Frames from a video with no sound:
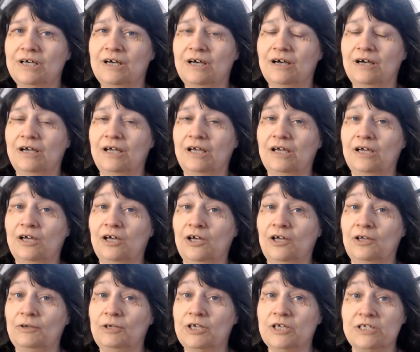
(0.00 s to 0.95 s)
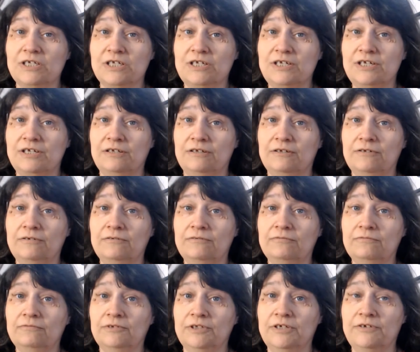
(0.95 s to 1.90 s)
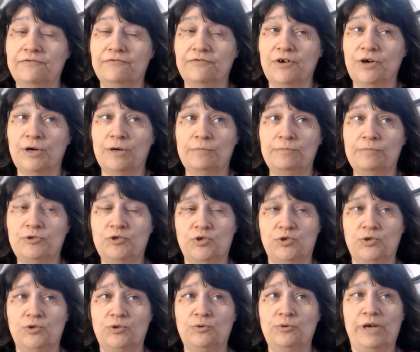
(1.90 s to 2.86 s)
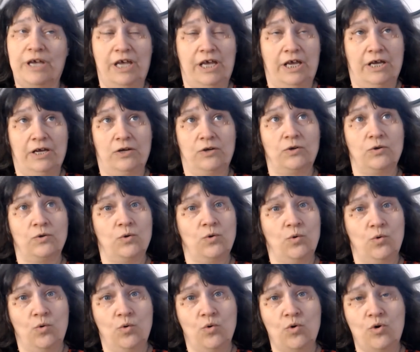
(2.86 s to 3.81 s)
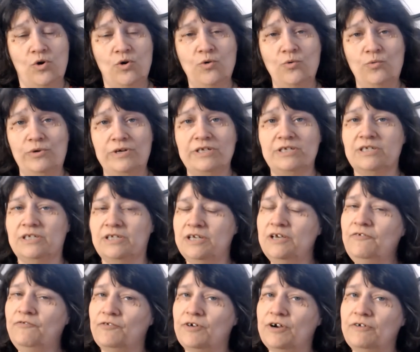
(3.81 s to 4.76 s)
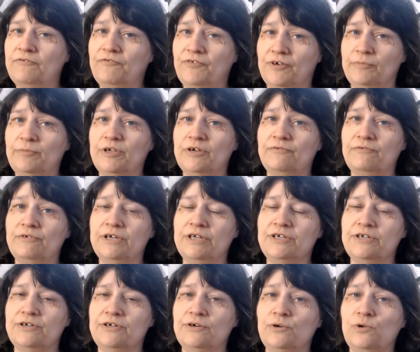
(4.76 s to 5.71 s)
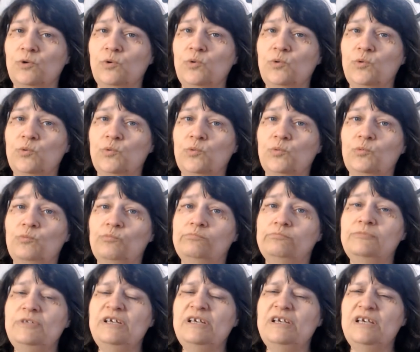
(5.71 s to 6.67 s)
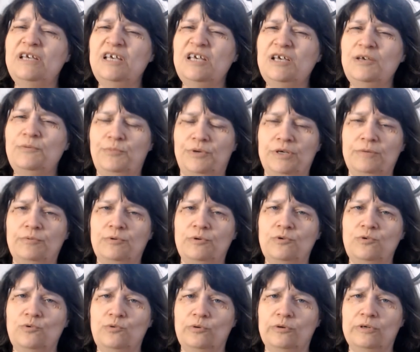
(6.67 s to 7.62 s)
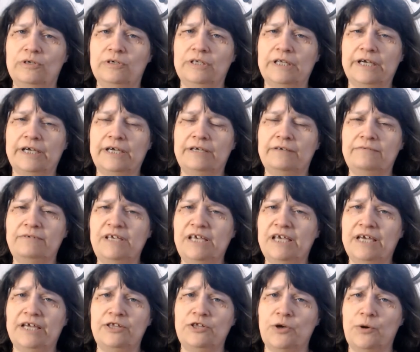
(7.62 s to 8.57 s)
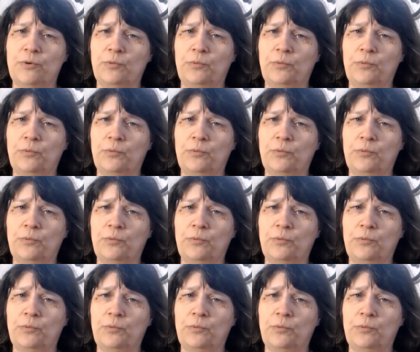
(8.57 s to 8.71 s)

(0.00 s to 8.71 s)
because it didn't live up to and or was different from the original, people were like, yeah, no.